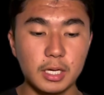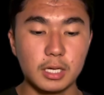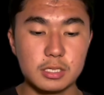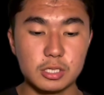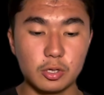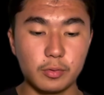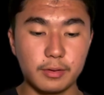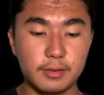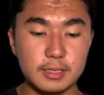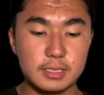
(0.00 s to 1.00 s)
So
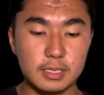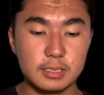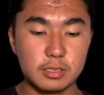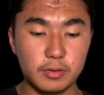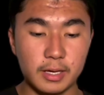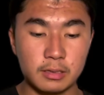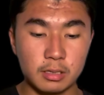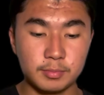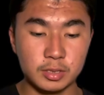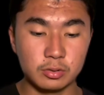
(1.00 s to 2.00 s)
this is going to end up being